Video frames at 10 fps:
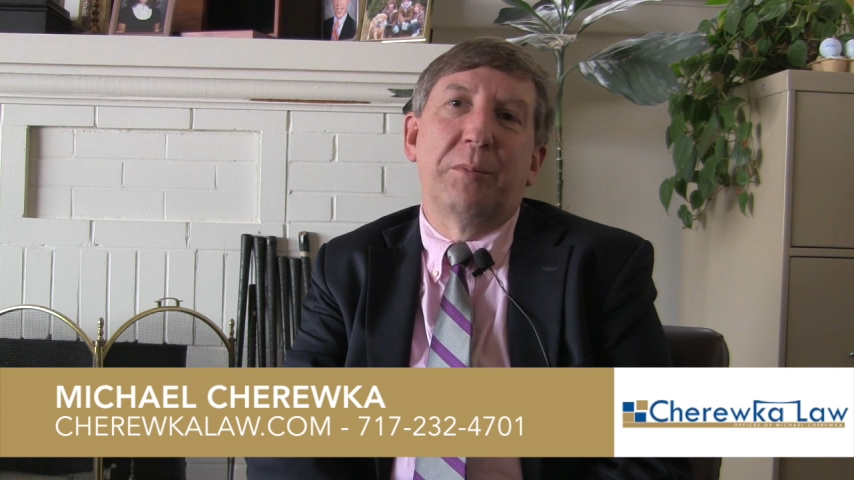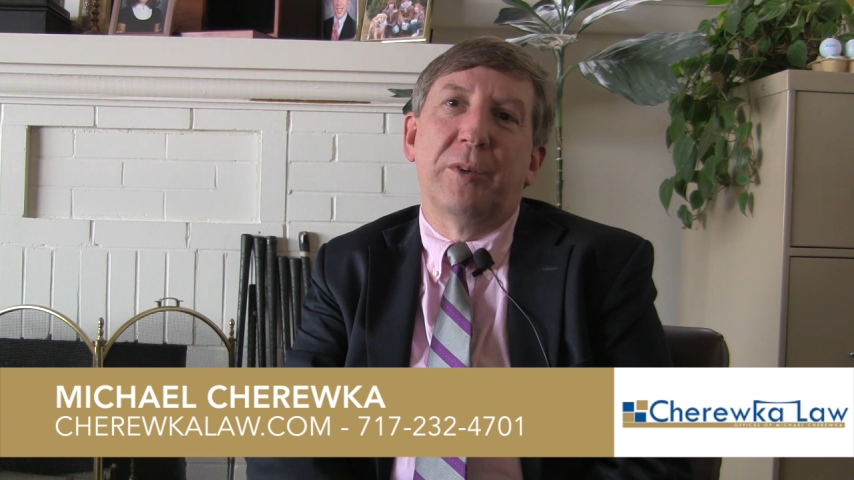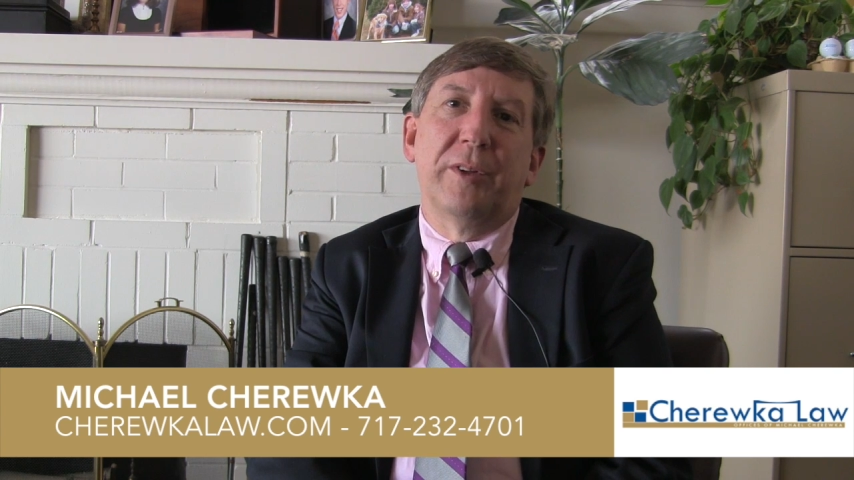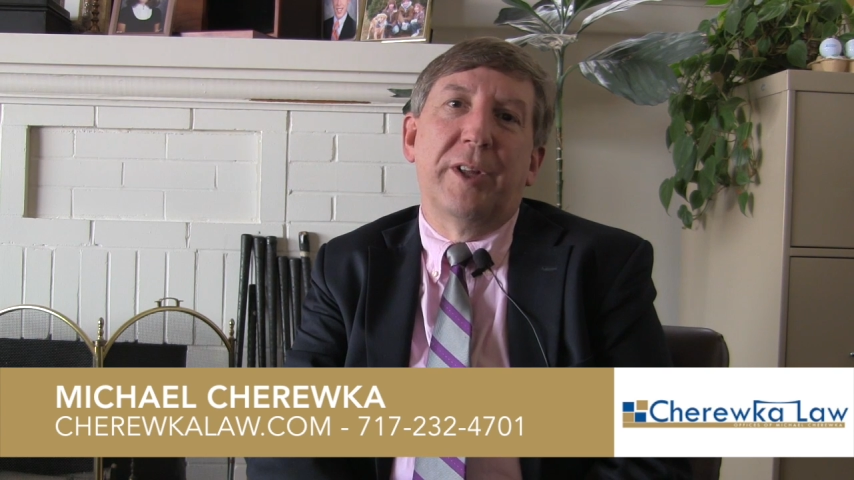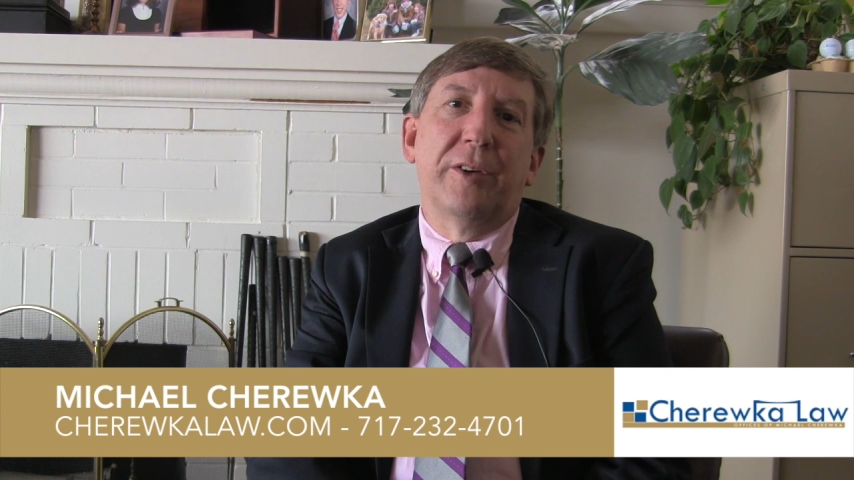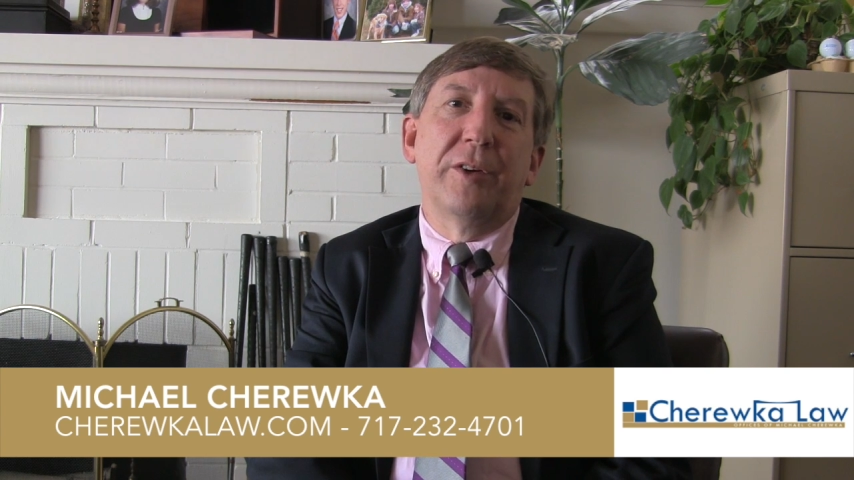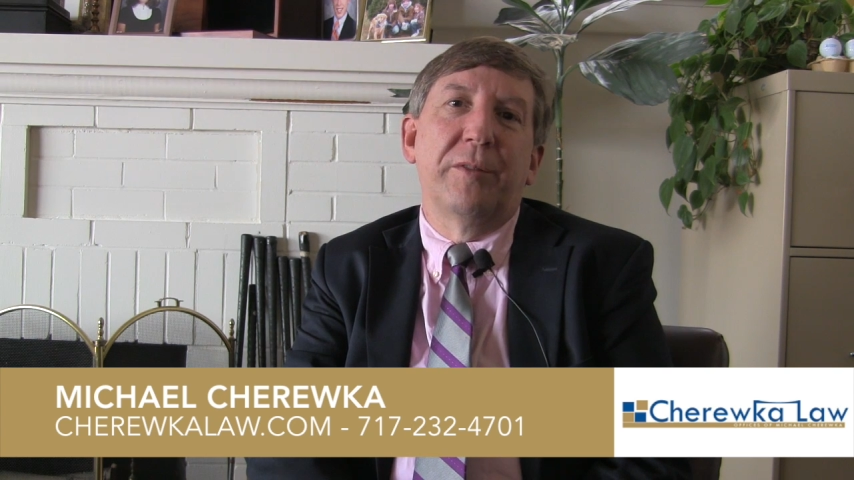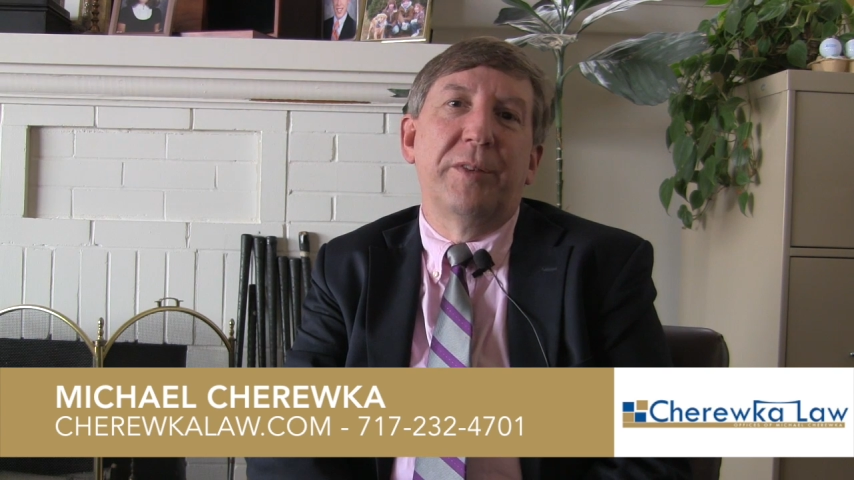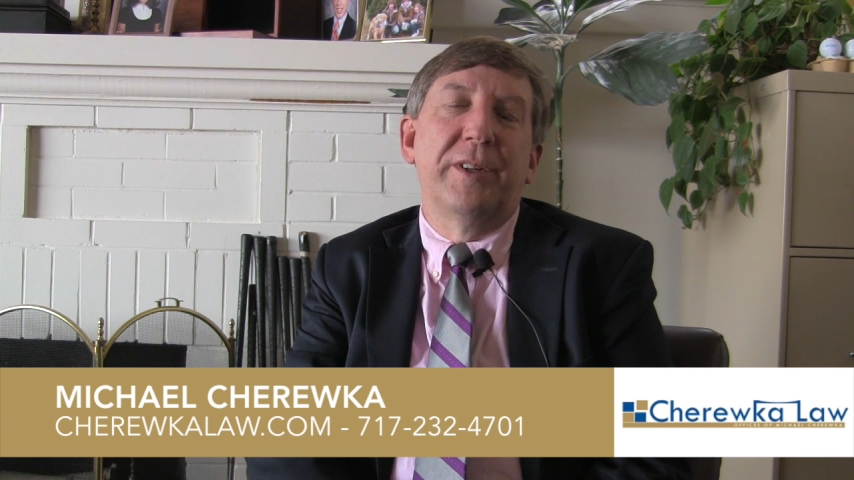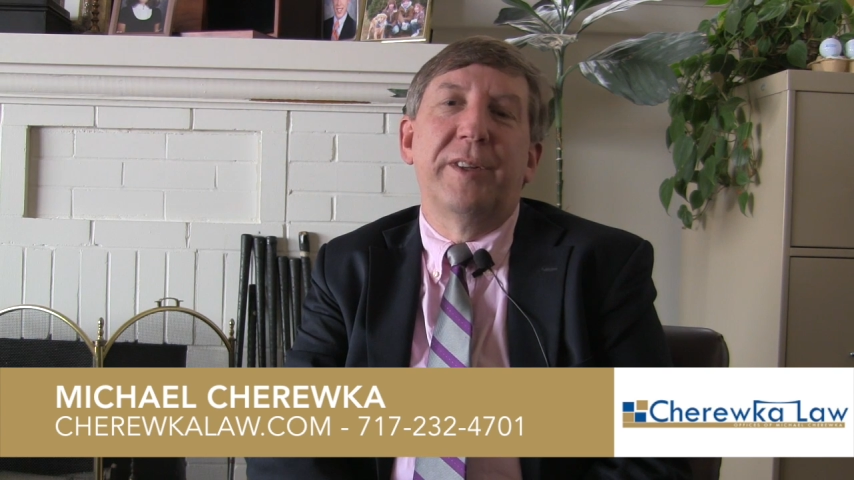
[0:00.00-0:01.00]
up for a lot of
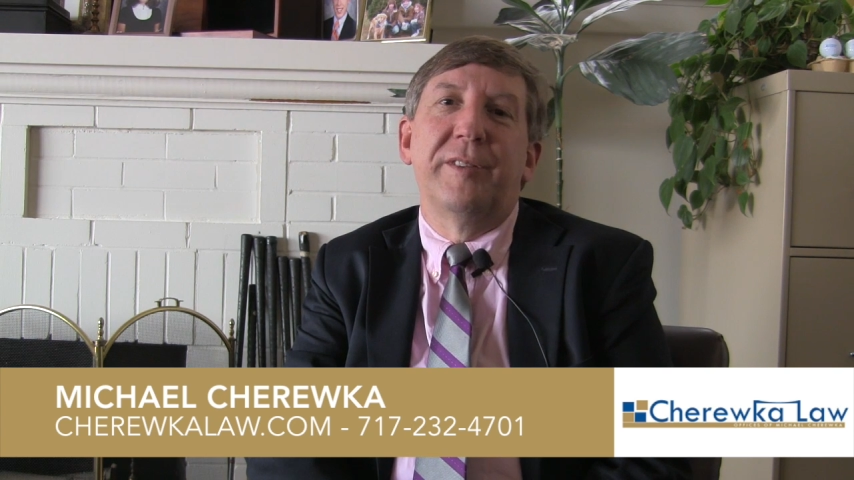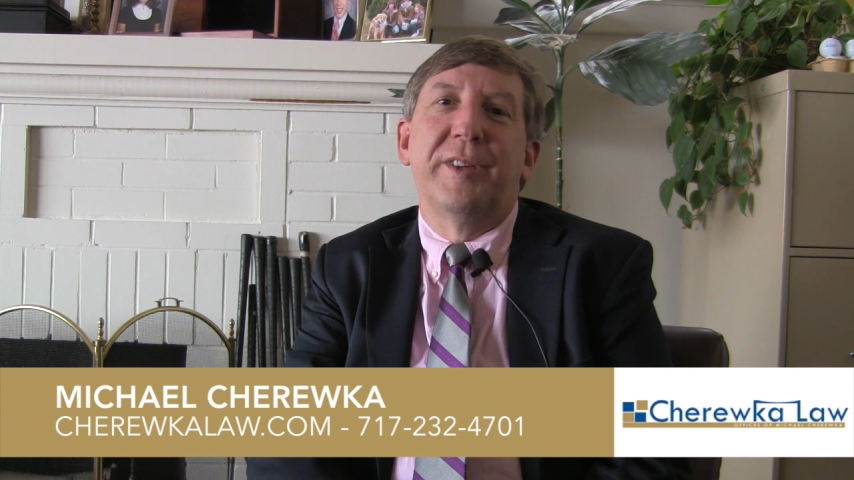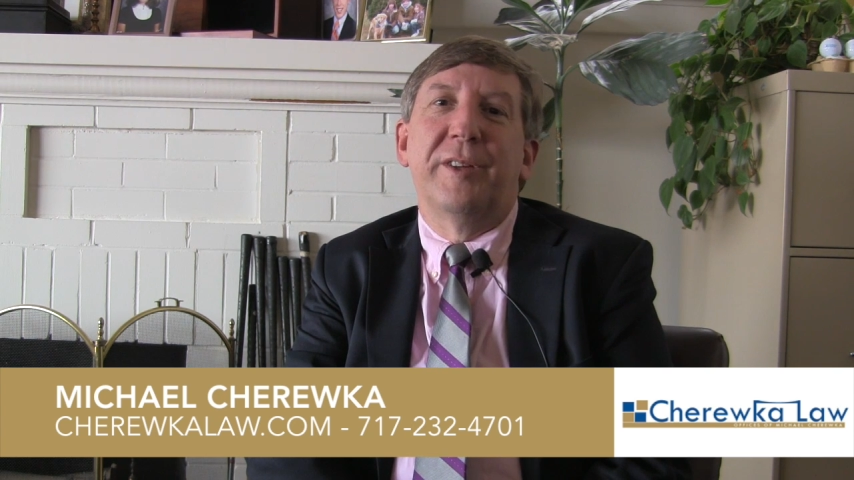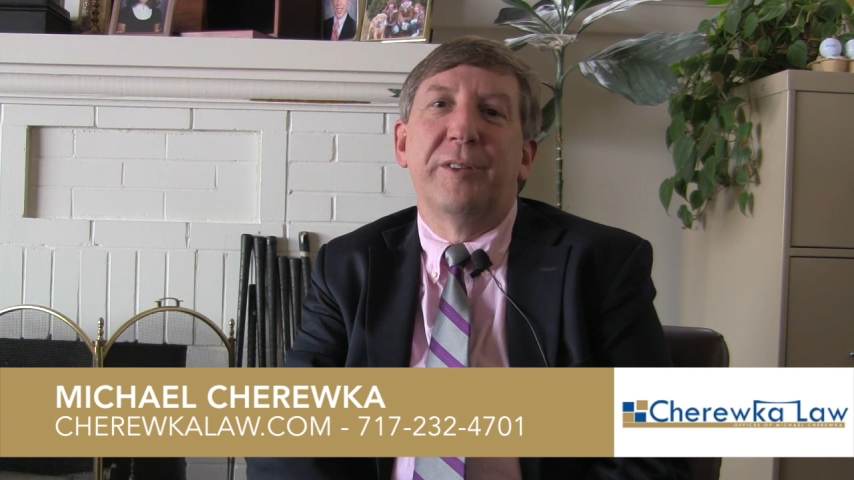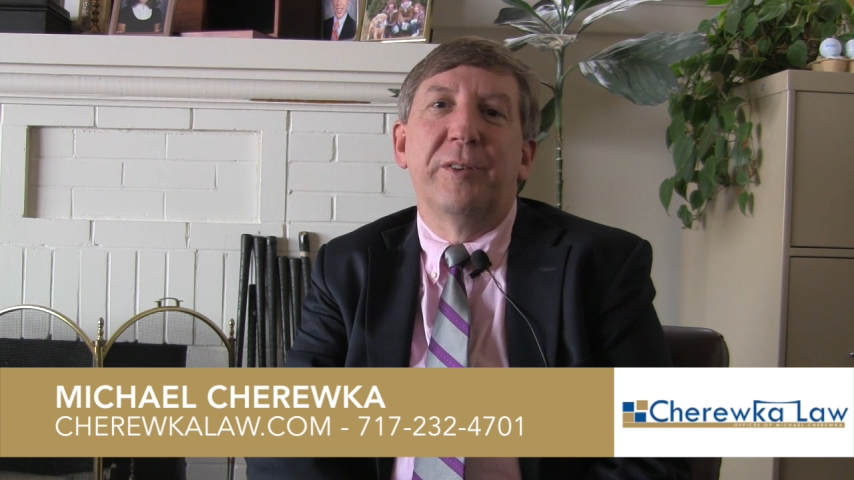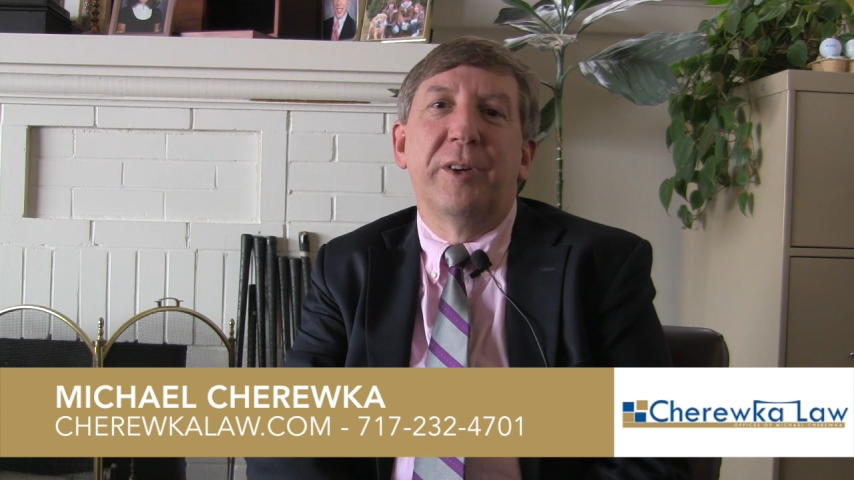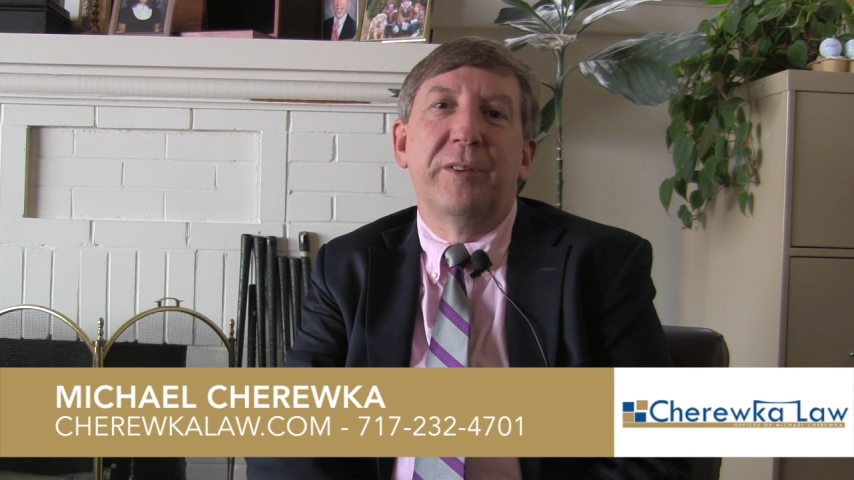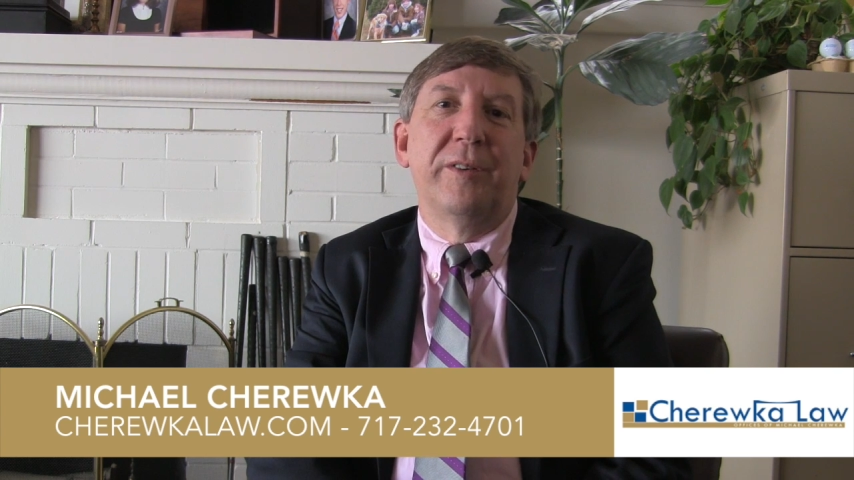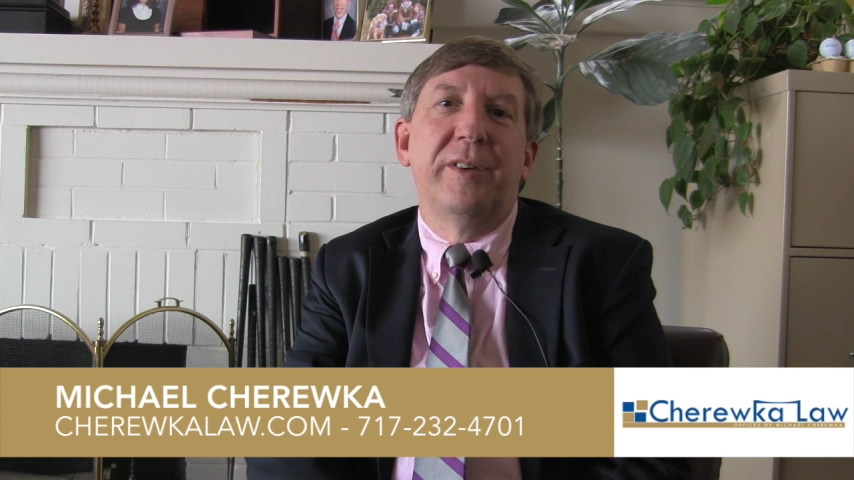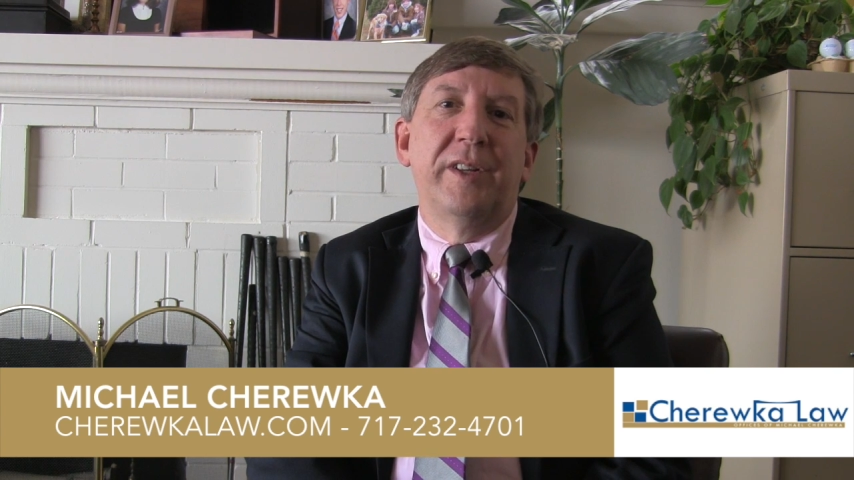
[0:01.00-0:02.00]
hurt feelings down the
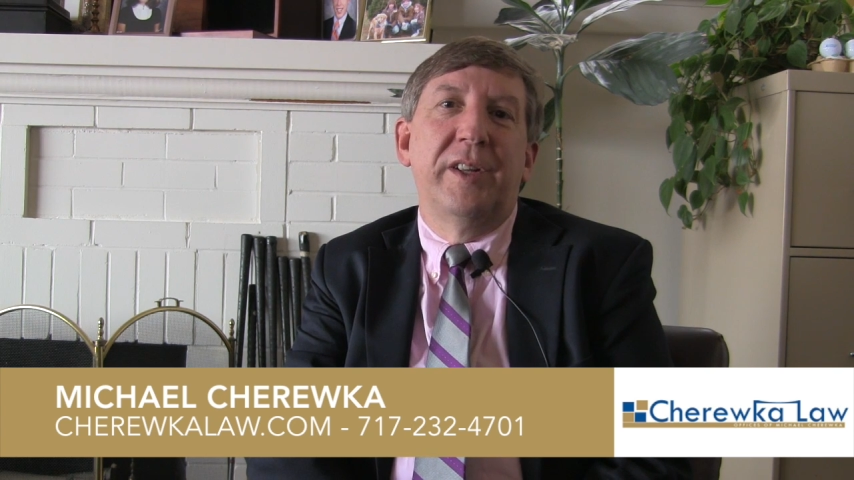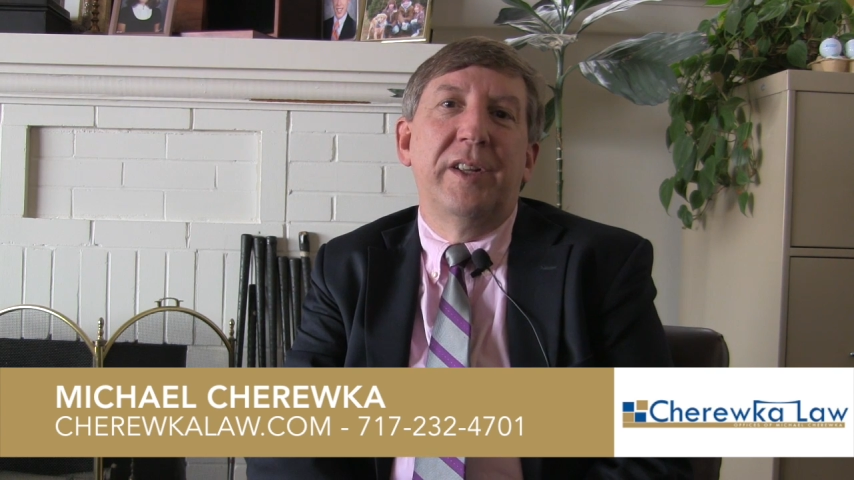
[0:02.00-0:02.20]
road.